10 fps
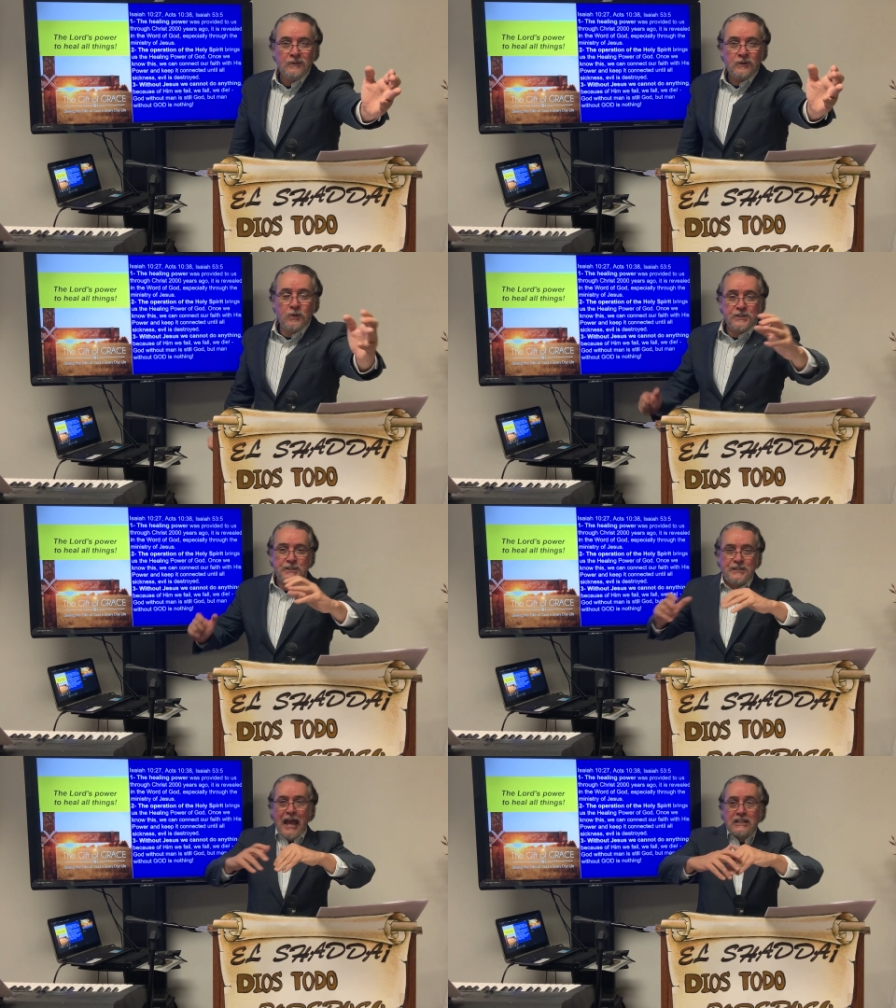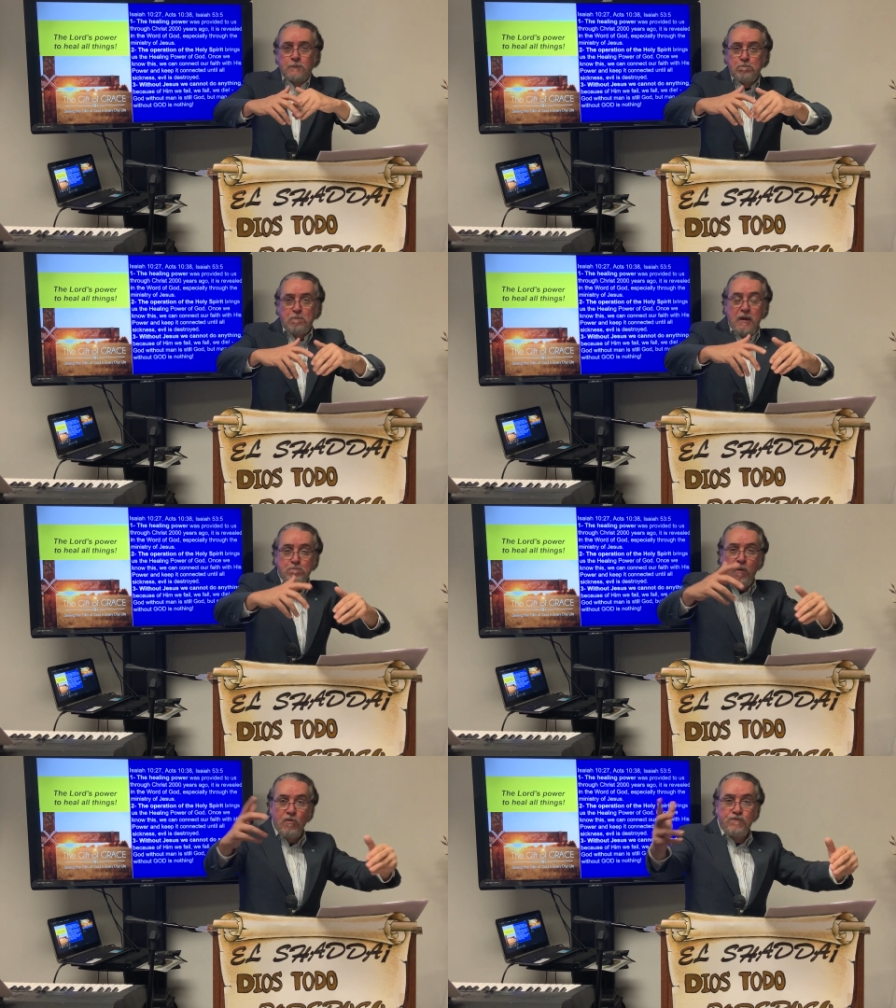to set
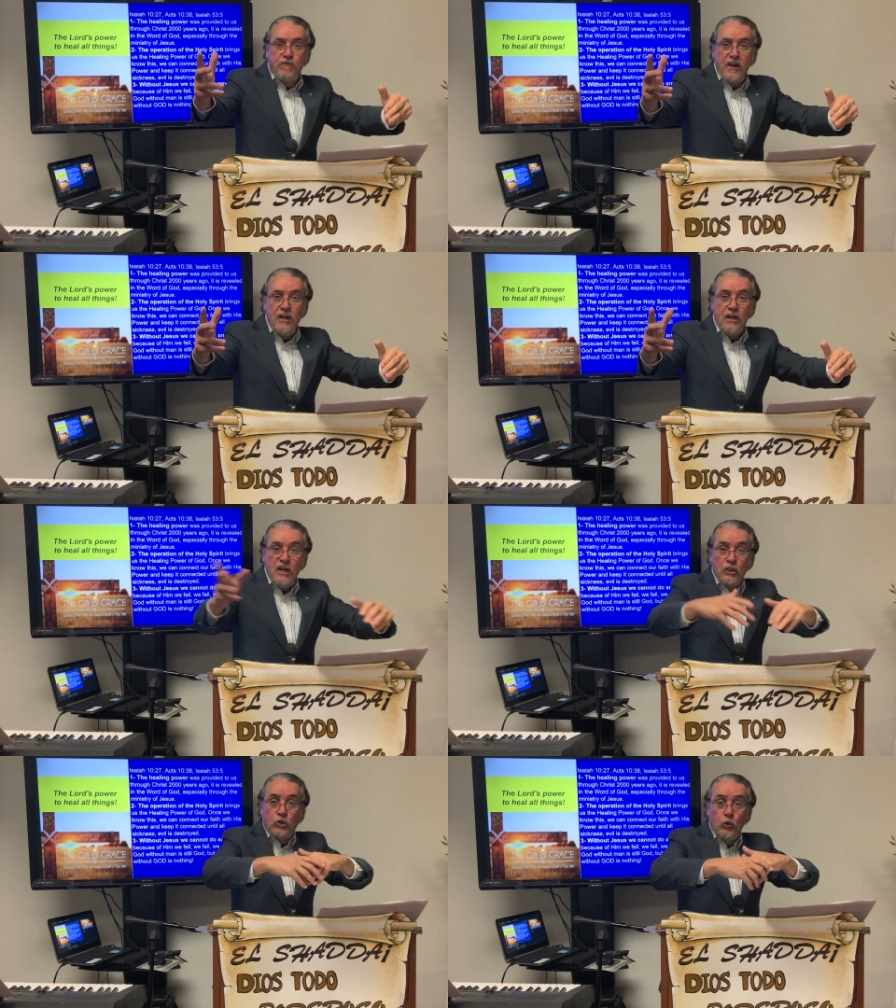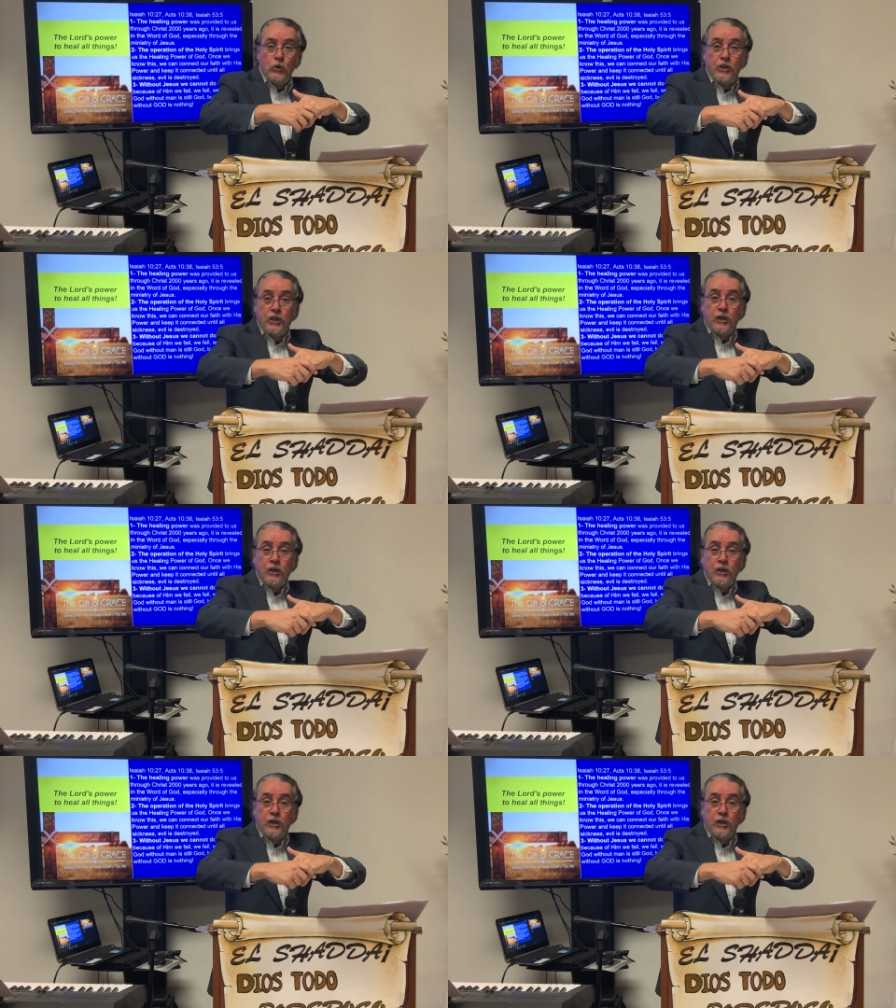people free, to,